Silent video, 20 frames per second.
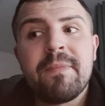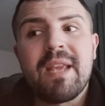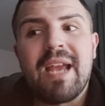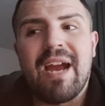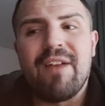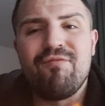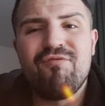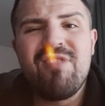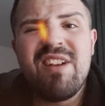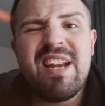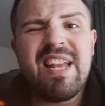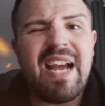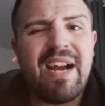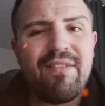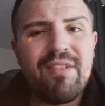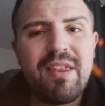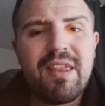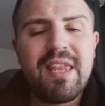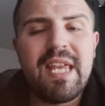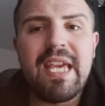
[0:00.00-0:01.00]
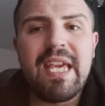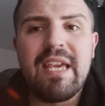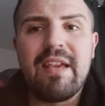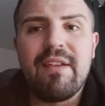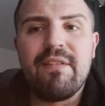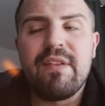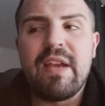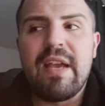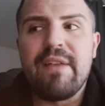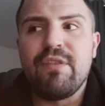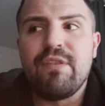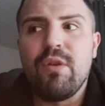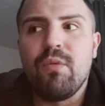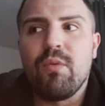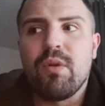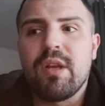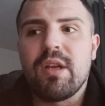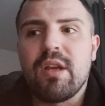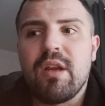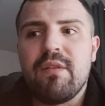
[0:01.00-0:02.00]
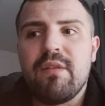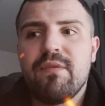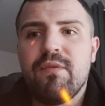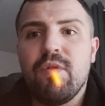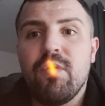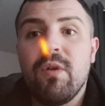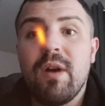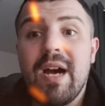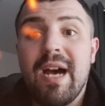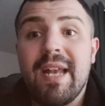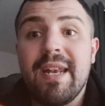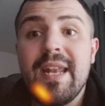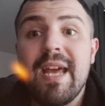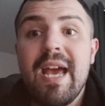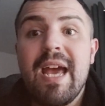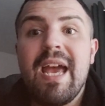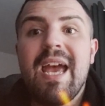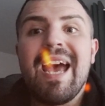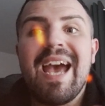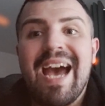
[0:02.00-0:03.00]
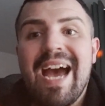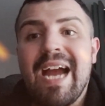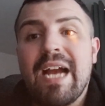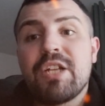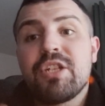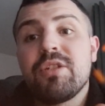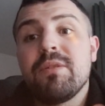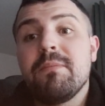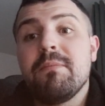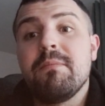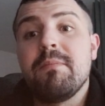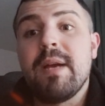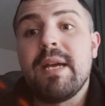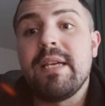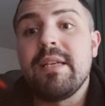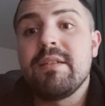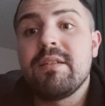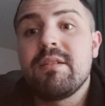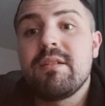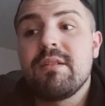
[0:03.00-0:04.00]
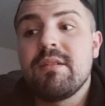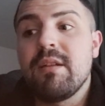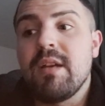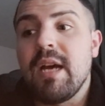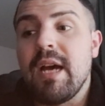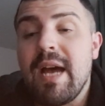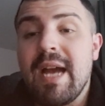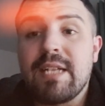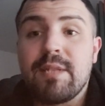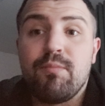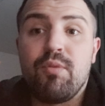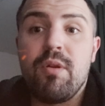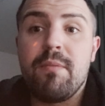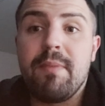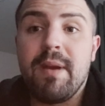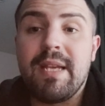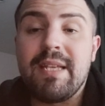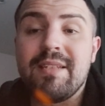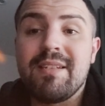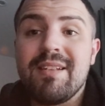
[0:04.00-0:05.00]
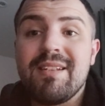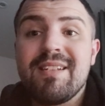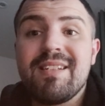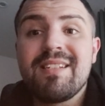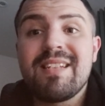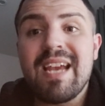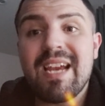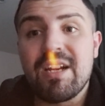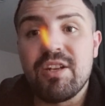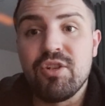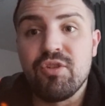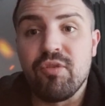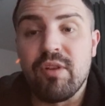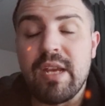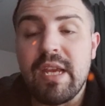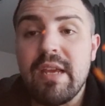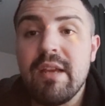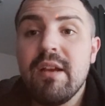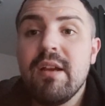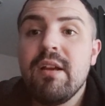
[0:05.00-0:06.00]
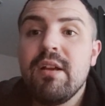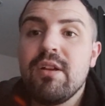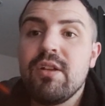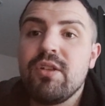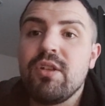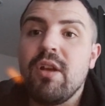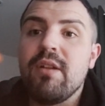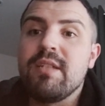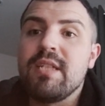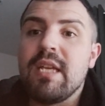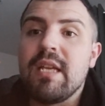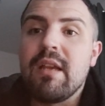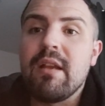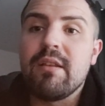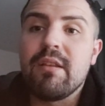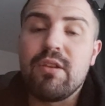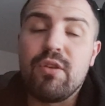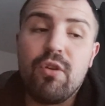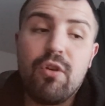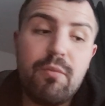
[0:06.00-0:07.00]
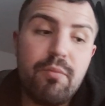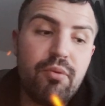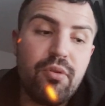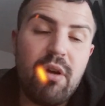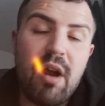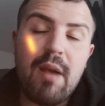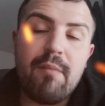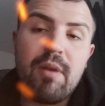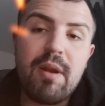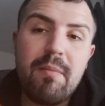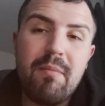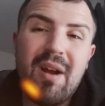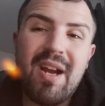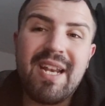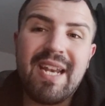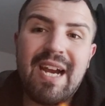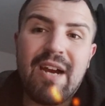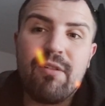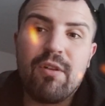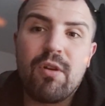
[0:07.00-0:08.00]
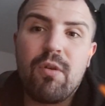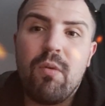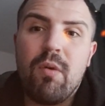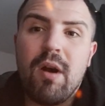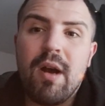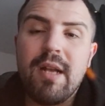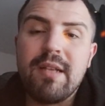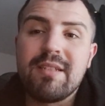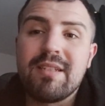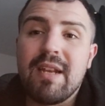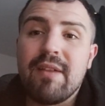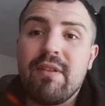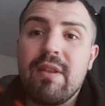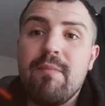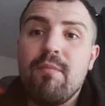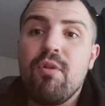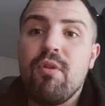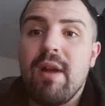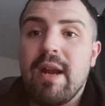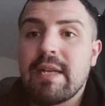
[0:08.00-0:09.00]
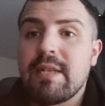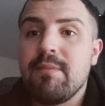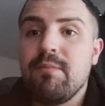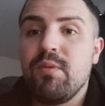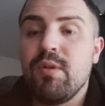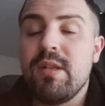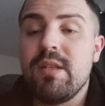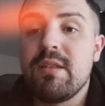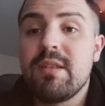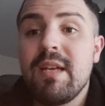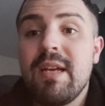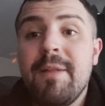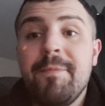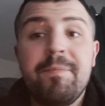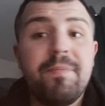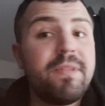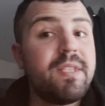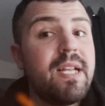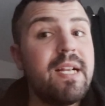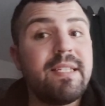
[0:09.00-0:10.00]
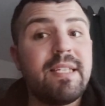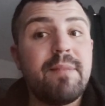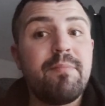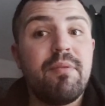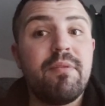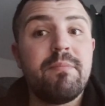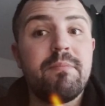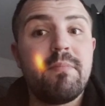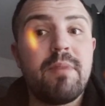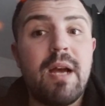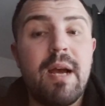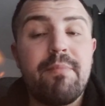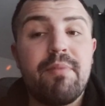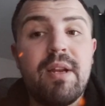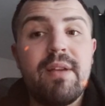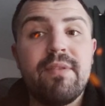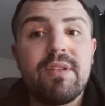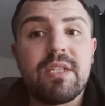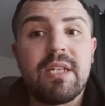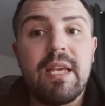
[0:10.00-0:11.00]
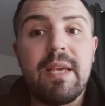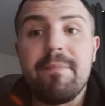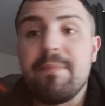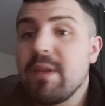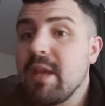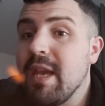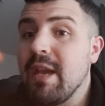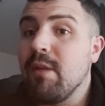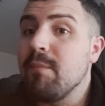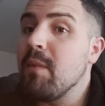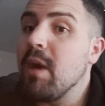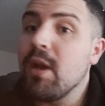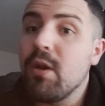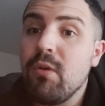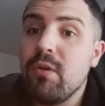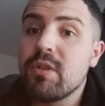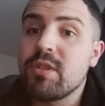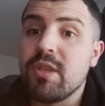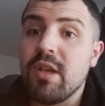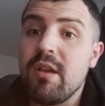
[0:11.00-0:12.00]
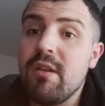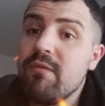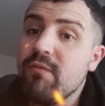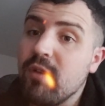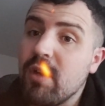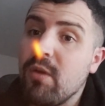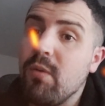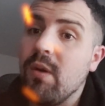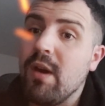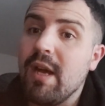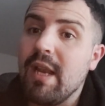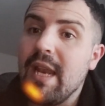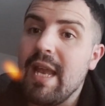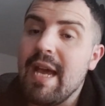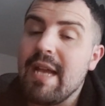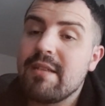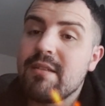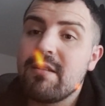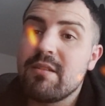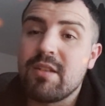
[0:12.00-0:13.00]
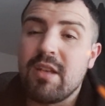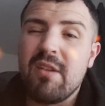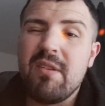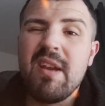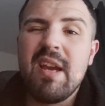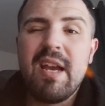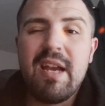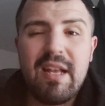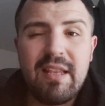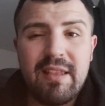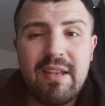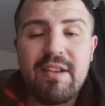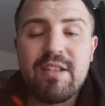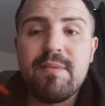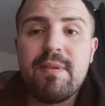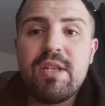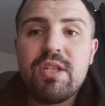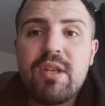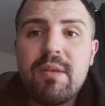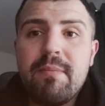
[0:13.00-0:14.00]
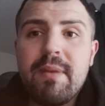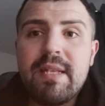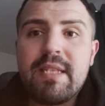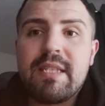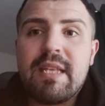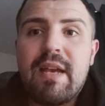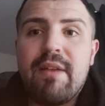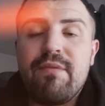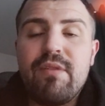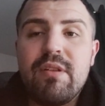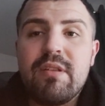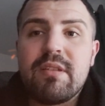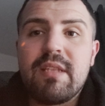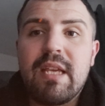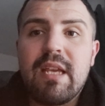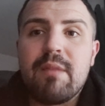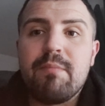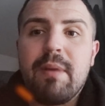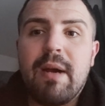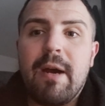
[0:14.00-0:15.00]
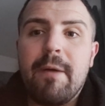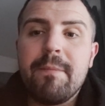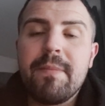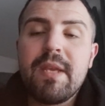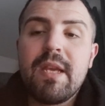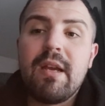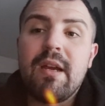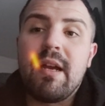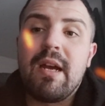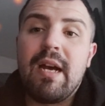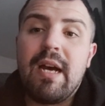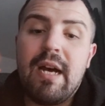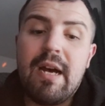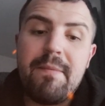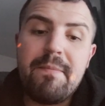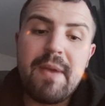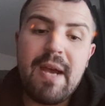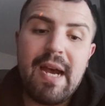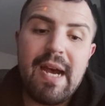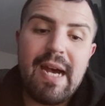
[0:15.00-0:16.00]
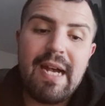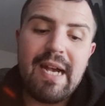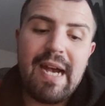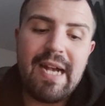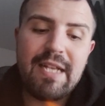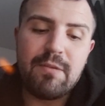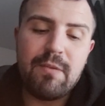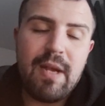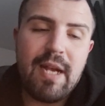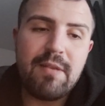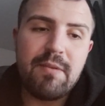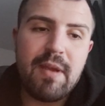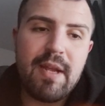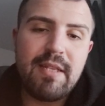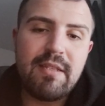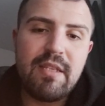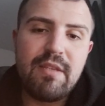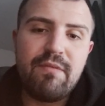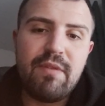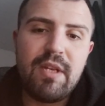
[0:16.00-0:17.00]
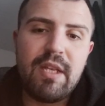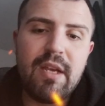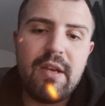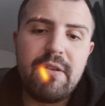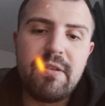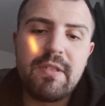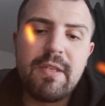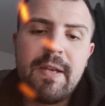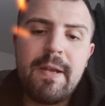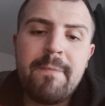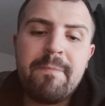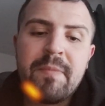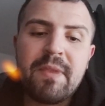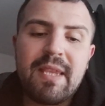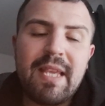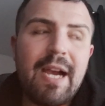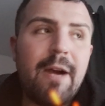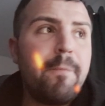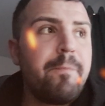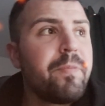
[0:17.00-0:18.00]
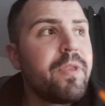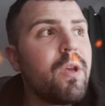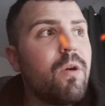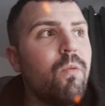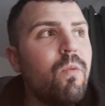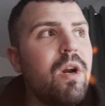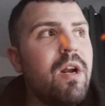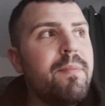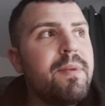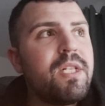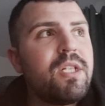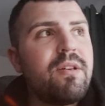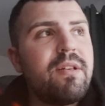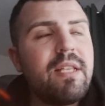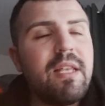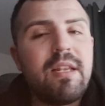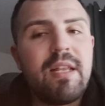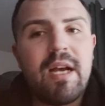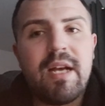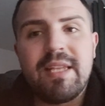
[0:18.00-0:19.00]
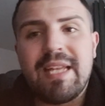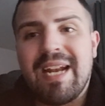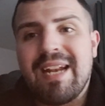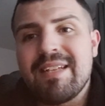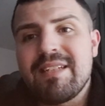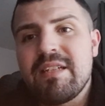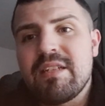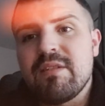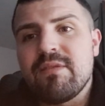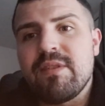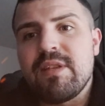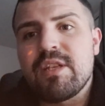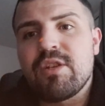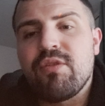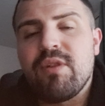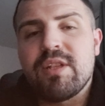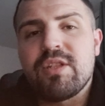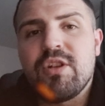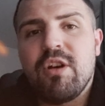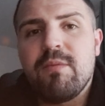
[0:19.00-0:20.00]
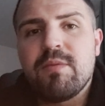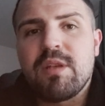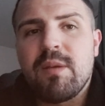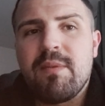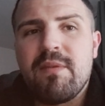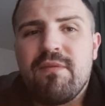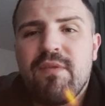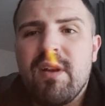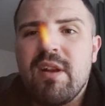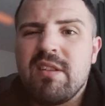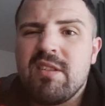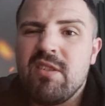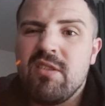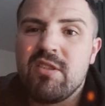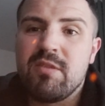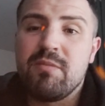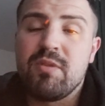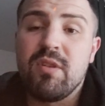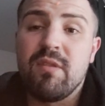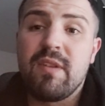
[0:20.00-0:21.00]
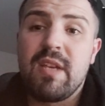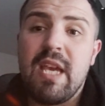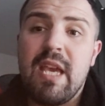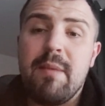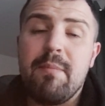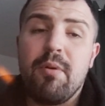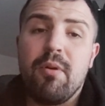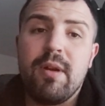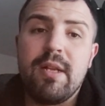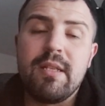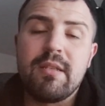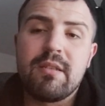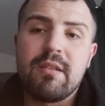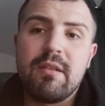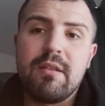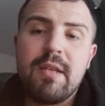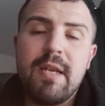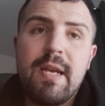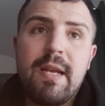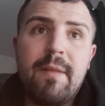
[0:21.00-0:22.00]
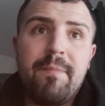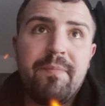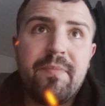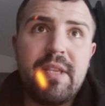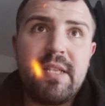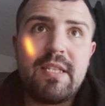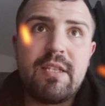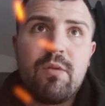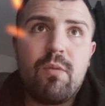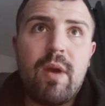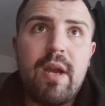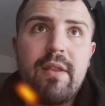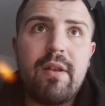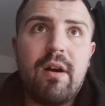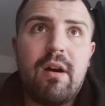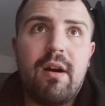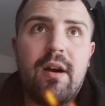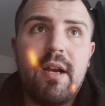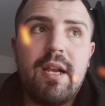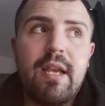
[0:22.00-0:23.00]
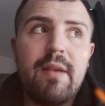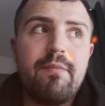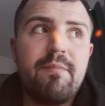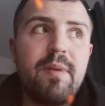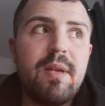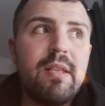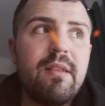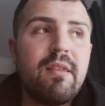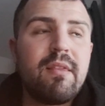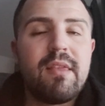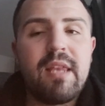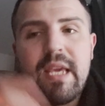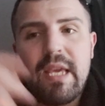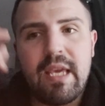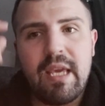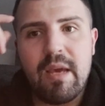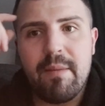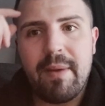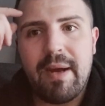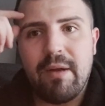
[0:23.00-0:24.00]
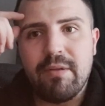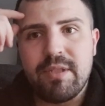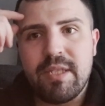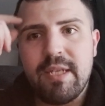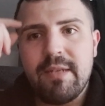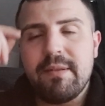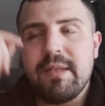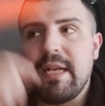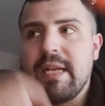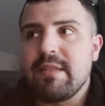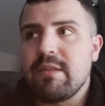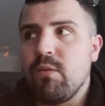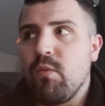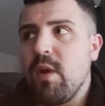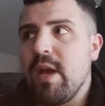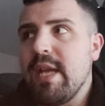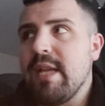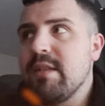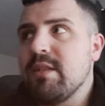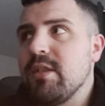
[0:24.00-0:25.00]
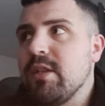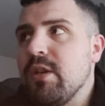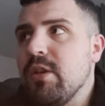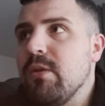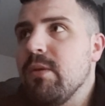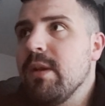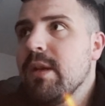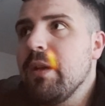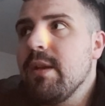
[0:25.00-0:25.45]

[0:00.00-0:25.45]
and really have a think if you want to go for an action point based secondary, noting that your primary might now require significantly more action points than it did previously. It might also require less. So there's some interesting bits there for you to think about as we get into these videos. Now, when I've been doing the analysis of these CritOps, I've been focusing on some sort of key points, and this is the way that I have been thinking about it as a way to